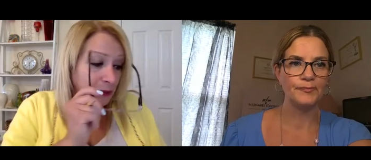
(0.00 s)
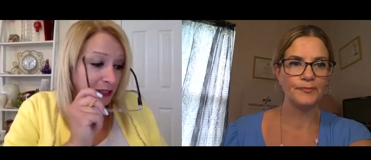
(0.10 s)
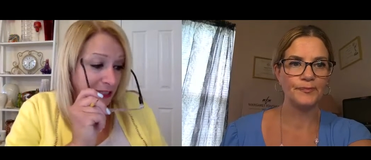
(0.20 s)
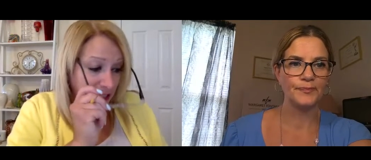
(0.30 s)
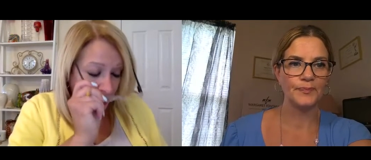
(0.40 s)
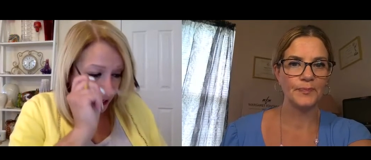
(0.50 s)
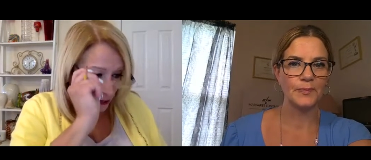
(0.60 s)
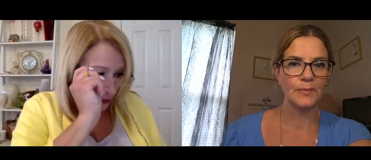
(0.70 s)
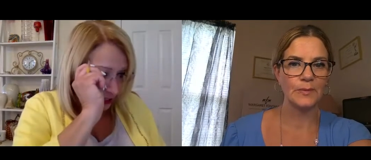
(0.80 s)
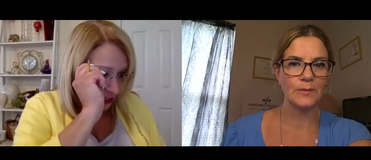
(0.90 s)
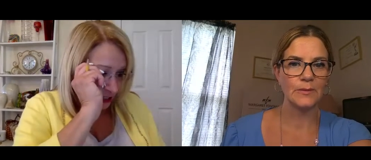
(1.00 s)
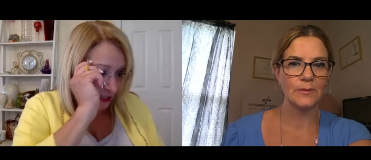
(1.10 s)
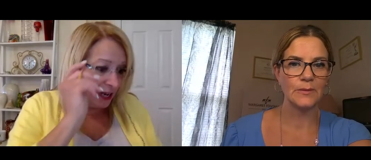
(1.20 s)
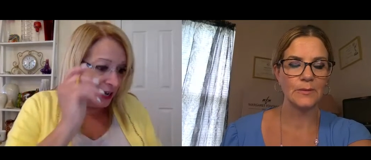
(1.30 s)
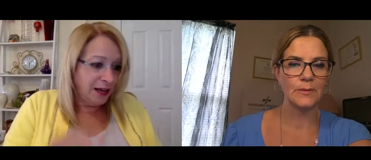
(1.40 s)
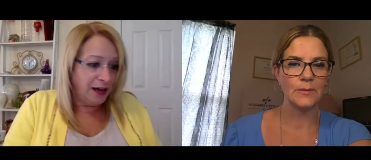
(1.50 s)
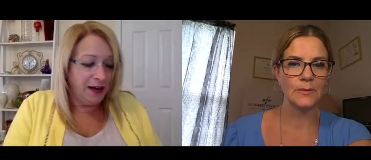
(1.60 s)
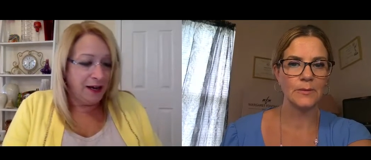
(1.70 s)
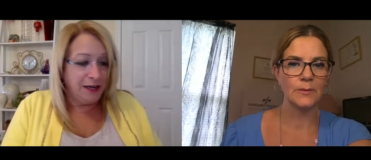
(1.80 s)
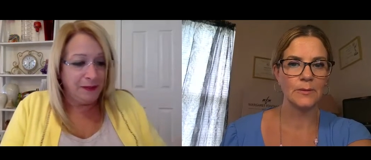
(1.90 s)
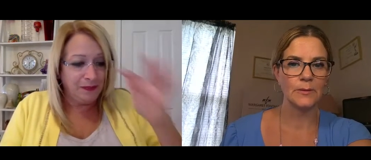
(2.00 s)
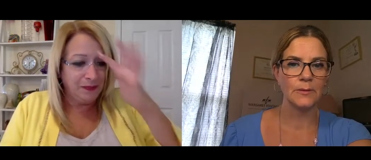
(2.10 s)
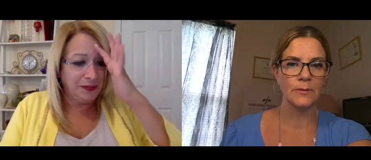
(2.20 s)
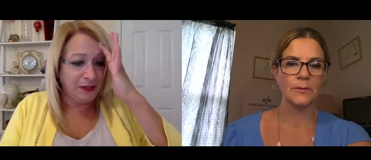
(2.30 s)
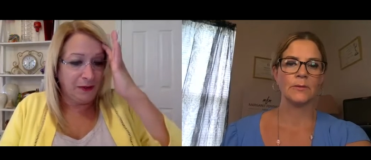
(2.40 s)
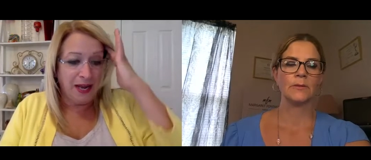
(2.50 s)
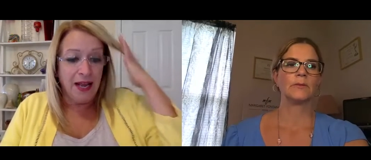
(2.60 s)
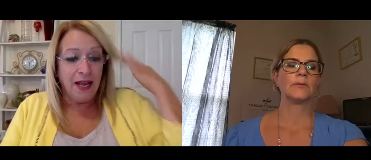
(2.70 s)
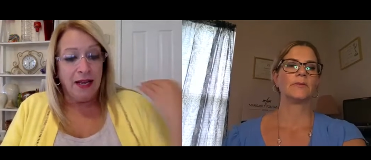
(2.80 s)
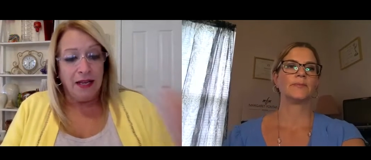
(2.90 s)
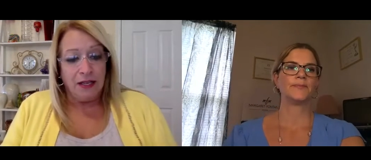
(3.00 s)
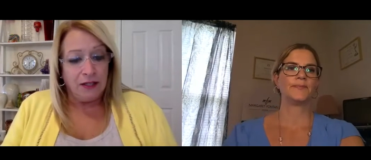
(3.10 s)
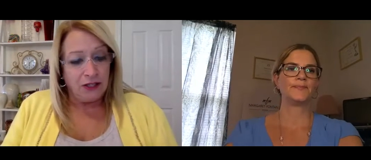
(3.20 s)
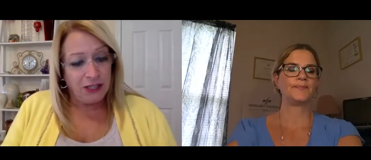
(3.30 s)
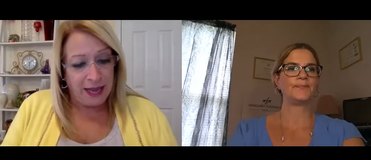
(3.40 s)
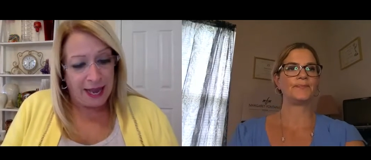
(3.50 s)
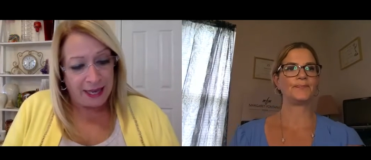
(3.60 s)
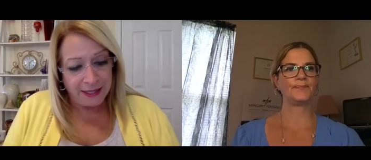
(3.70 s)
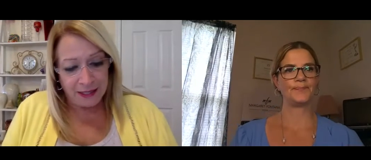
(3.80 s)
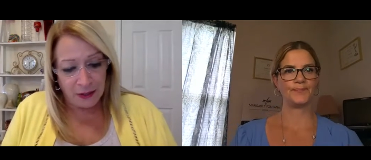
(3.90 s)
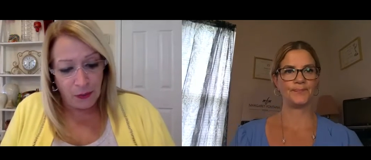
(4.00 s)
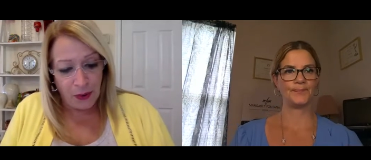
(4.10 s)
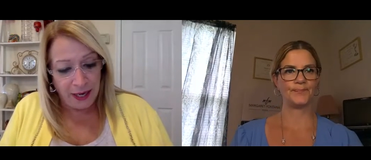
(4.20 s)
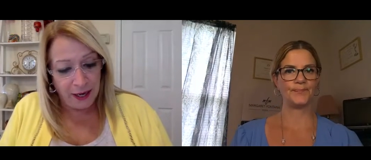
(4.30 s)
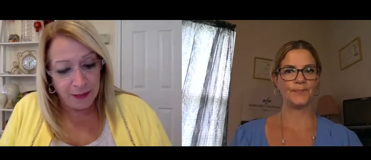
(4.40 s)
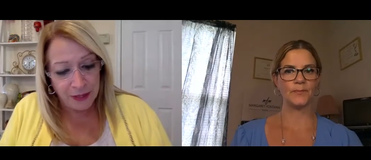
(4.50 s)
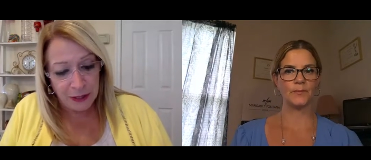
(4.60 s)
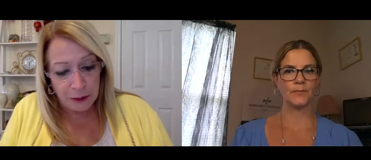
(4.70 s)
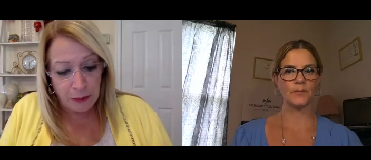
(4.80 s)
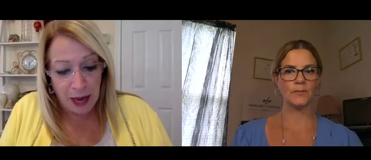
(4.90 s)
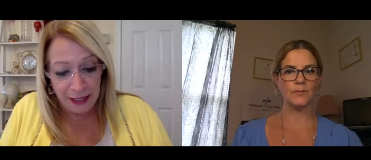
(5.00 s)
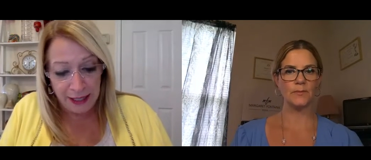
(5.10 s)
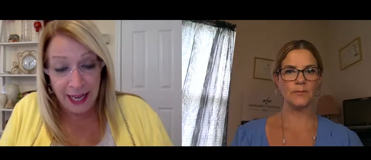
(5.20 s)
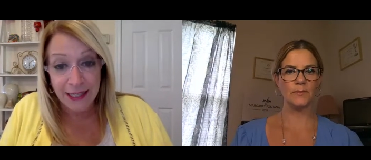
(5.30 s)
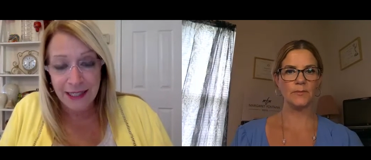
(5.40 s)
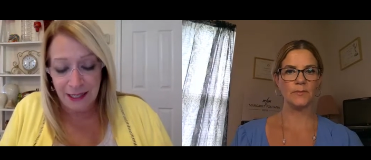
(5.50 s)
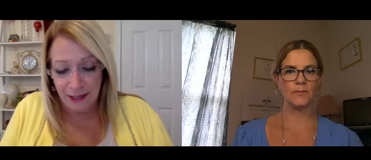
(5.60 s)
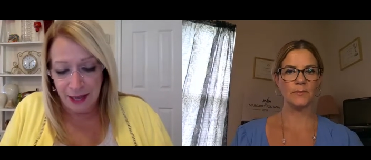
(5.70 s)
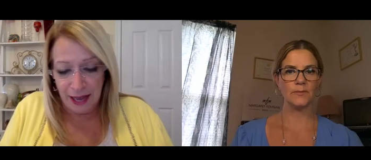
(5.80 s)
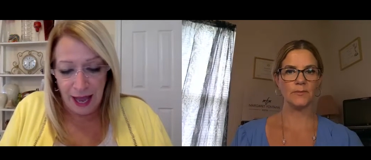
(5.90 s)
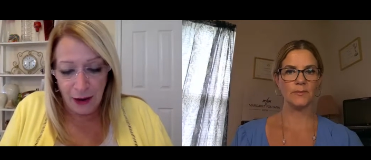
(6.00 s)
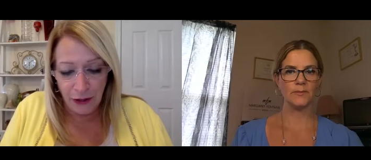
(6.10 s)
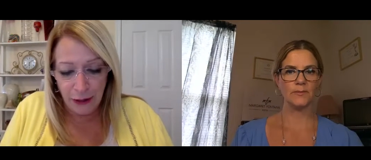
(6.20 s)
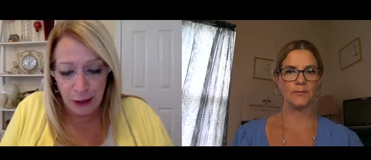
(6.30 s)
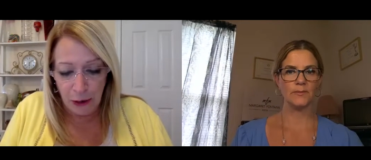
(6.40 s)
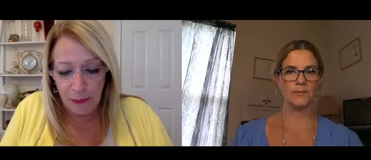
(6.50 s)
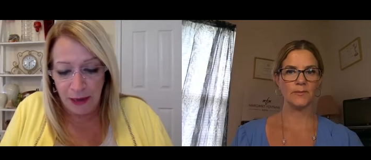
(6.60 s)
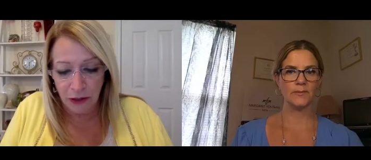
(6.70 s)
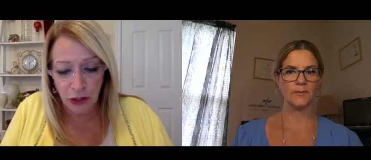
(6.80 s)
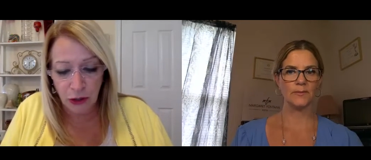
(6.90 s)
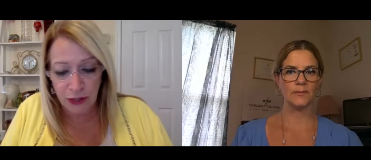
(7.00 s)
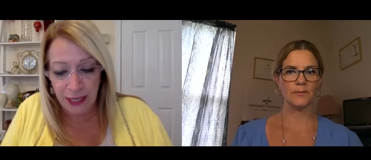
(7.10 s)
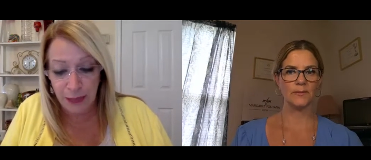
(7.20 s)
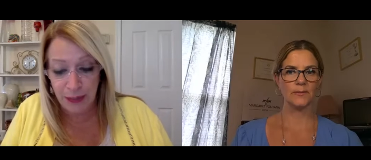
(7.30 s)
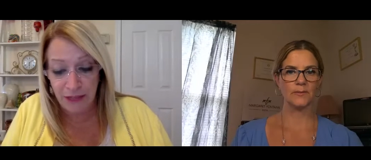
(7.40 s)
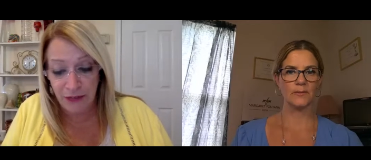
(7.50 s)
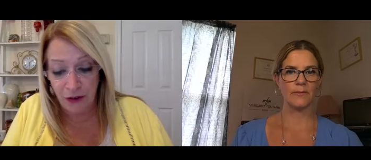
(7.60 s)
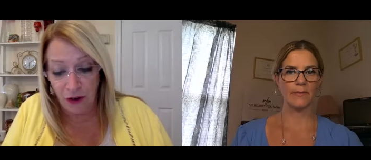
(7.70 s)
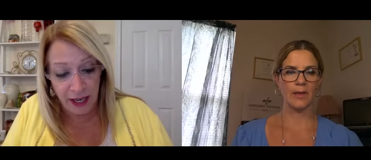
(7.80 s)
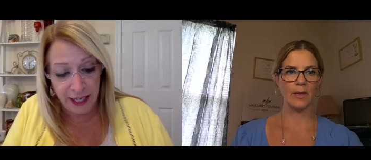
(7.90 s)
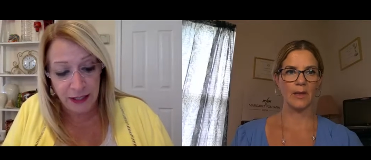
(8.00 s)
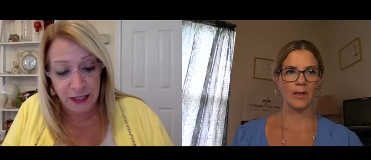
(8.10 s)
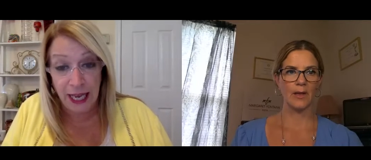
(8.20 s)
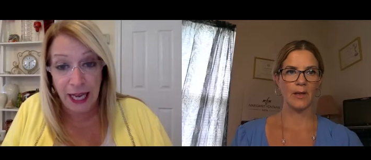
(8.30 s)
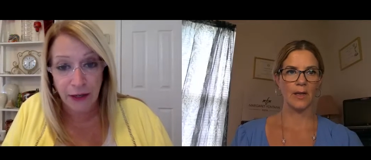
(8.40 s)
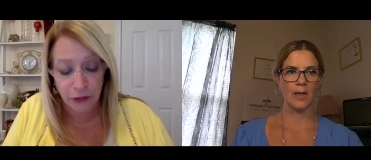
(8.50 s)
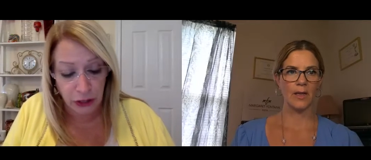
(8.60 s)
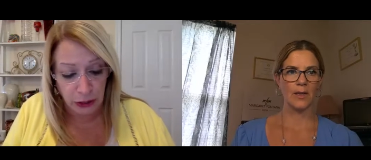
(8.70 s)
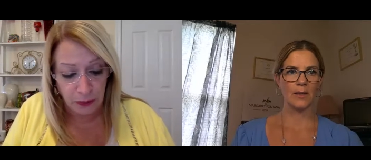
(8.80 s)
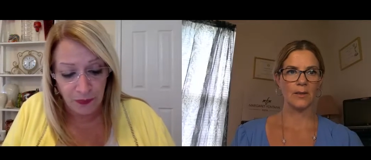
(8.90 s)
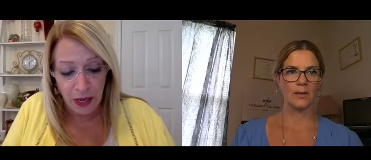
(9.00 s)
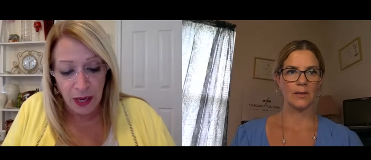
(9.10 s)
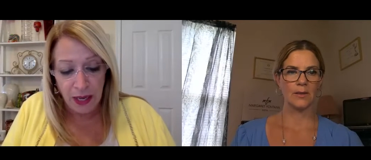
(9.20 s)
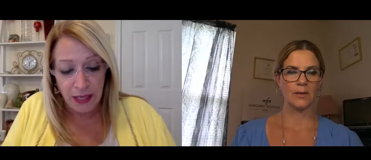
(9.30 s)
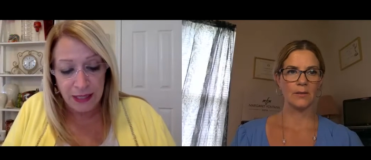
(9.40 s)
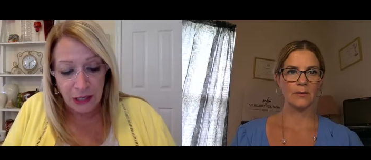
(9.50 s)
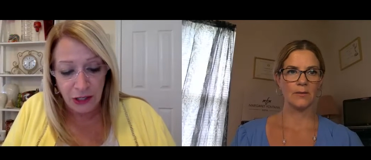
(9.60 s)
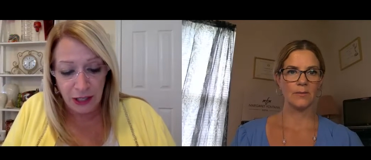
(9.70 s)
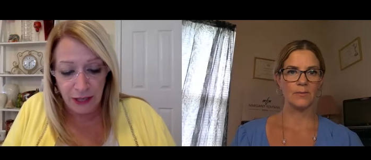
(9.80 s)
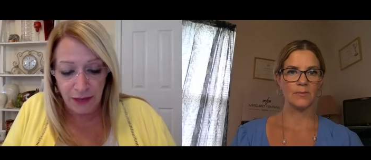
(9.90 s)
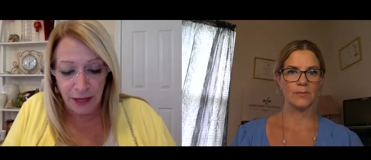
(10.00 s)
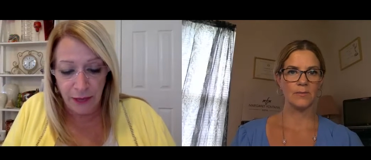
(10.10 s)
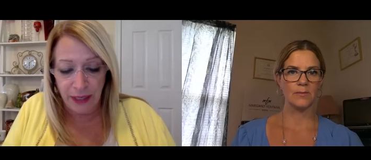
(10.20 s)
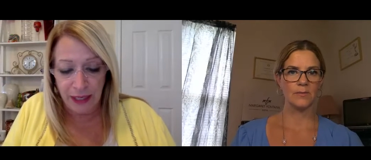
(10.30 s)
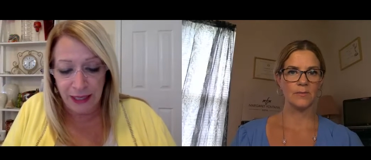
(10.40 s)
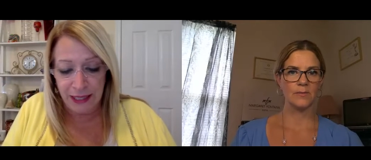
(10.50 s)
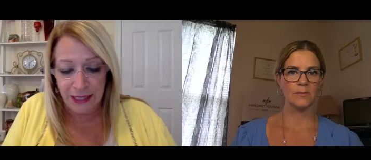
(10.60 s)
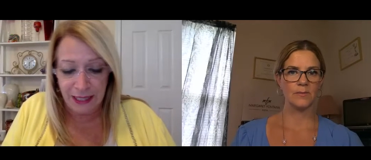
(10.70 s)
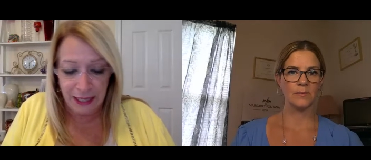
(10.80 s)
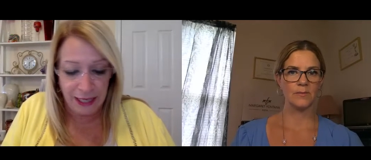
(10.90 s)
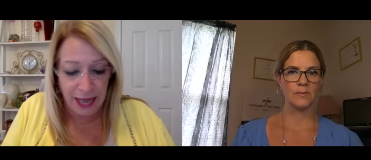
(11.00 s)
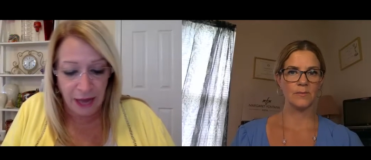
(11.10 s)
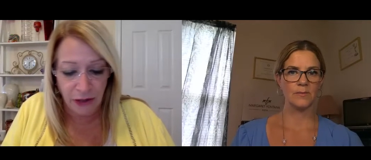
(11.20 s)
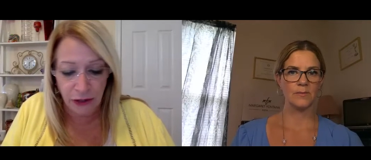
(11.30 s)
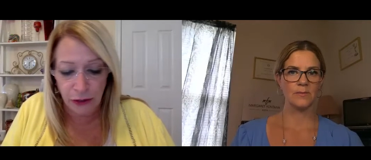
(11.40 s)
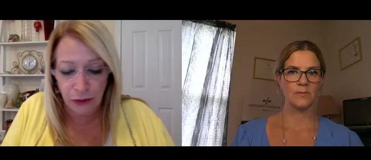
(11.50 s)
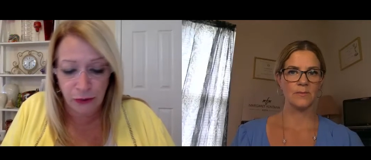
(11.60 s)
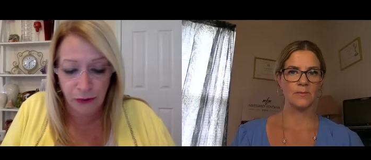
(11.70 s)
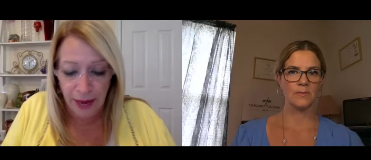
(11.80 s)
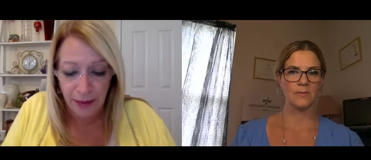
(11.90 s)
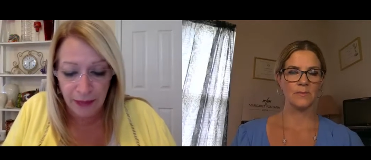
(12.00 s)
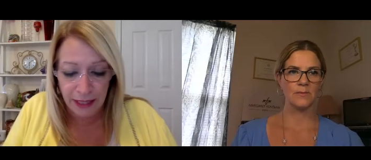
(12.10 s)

Speaker 1: was Tiana's question. Um, so she asks, when it comes to podcasting, how do you go about choosing a specific audience to cater to? Essentially, if anyone can listen in, how do you grab the